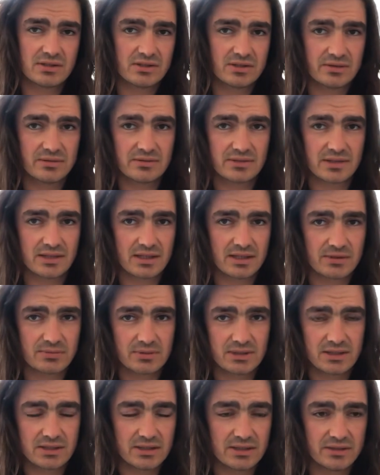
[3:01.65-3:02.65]
to us that that's what
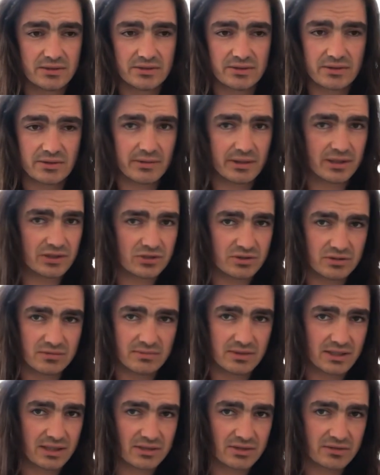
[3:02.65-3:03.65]
he'd done, so I assume
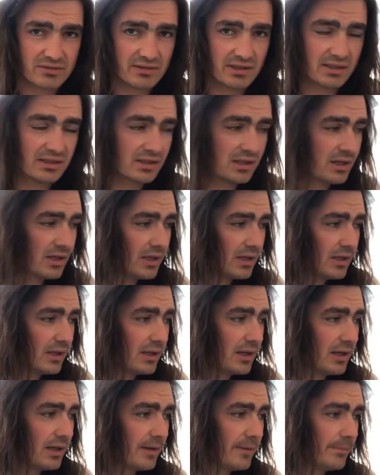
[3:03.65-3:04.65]
that that's correct.
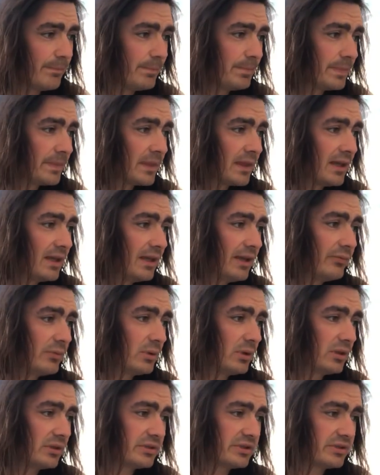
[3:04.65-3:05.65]

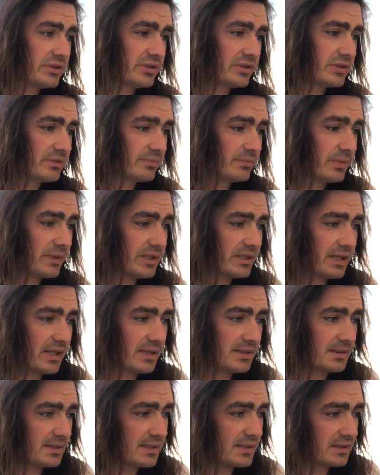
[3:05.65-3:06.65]
Everywhere else is just
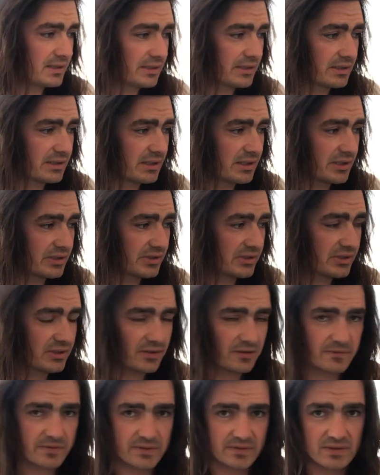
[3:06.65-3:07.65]
is like a
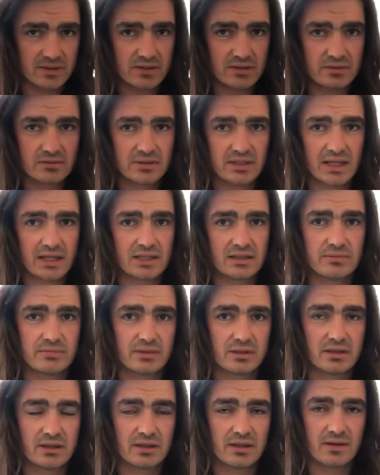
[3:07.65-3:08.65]
stock 52 Tele,
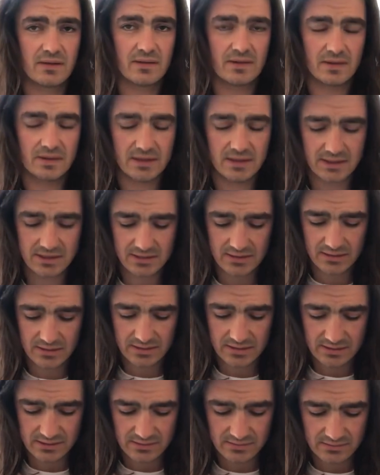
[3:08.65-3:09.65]
but the thing
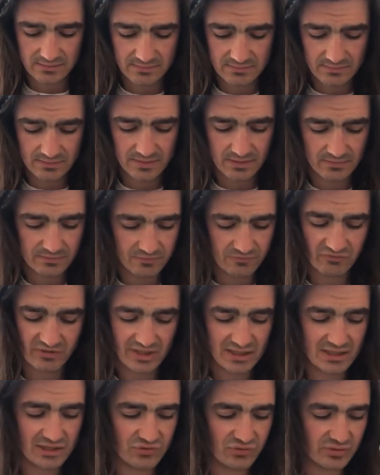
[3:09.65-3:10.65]
that
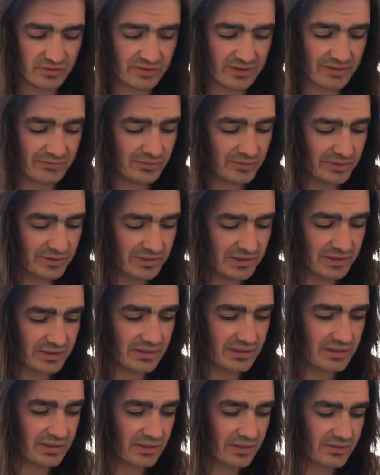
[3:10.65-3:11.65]
really draws everyone to this
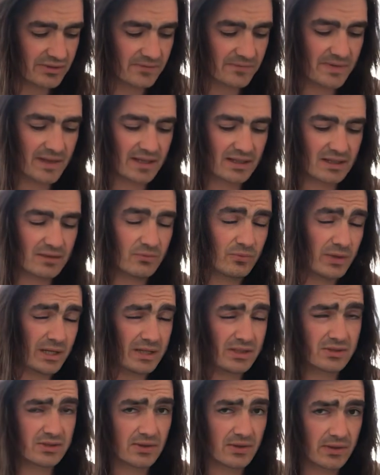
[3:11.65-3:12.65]
guitar is the fact that it
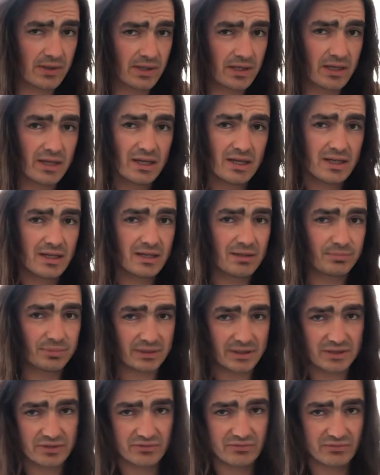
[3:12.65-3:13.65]
weighs nothing, it
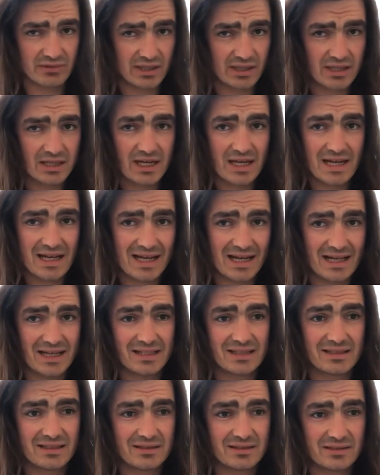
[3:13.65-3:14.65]
plays great,
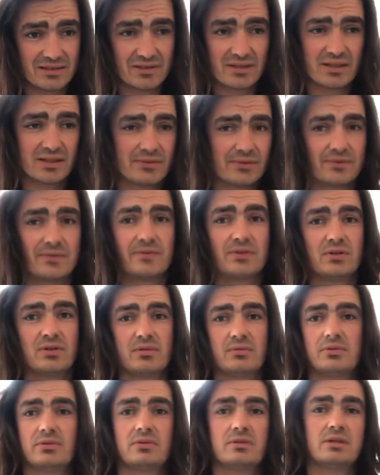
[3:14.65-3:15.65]
and it sounds
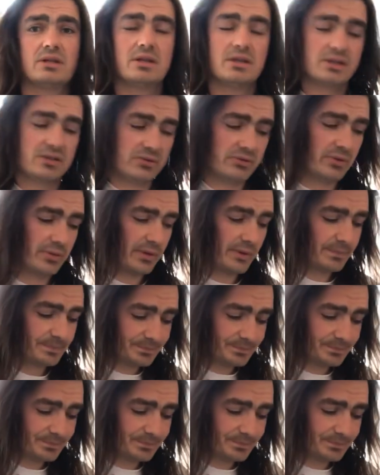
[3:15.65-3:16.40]
phenomenal. So anyway,